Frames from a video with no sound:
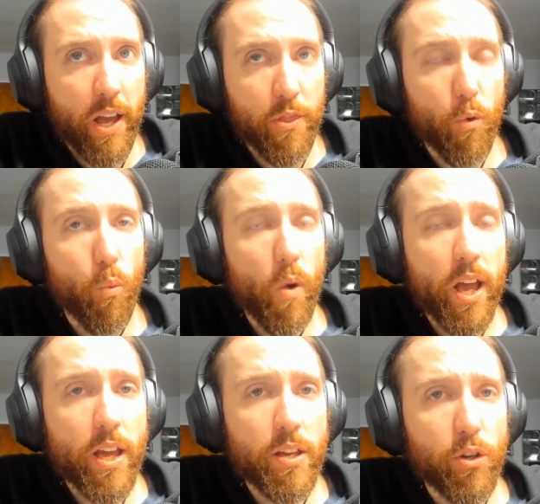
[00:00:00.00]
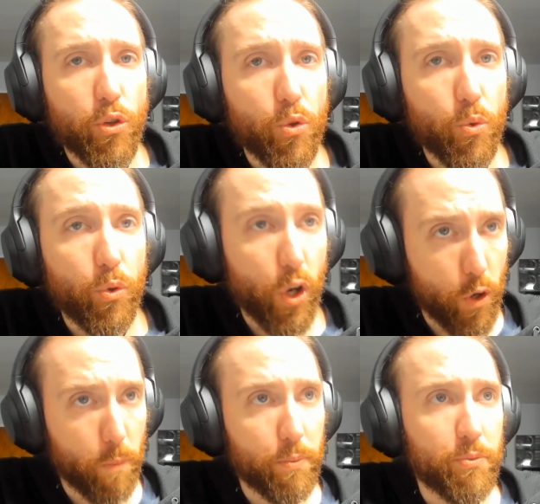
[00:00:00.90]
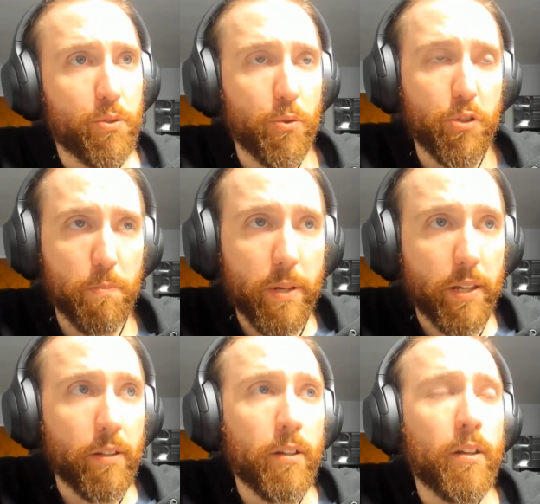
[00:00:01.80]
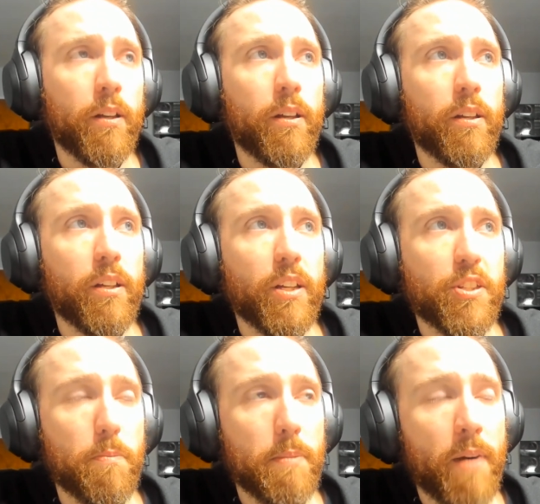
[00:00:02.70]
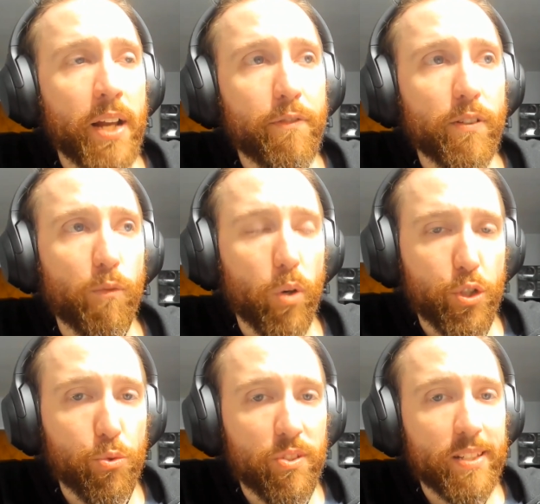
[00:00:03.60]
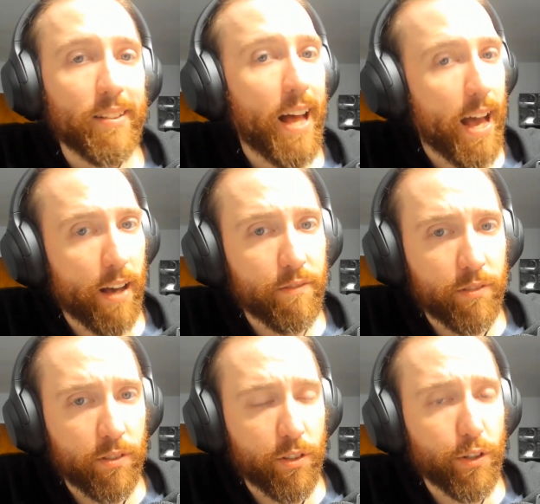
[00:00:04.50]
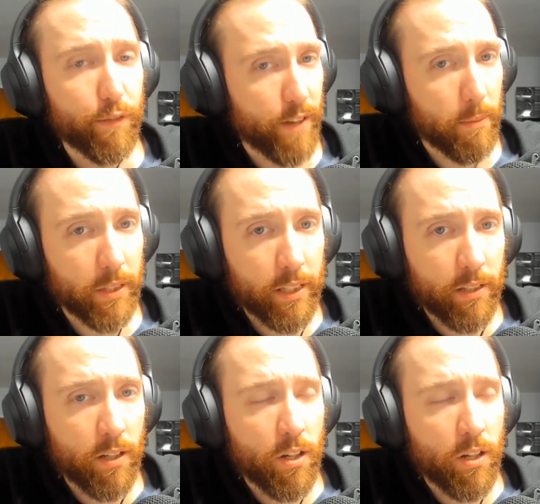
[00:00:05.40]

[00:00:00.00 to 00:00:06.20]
And the way you cope, so to speak, is to be mindful of what you still have, your family.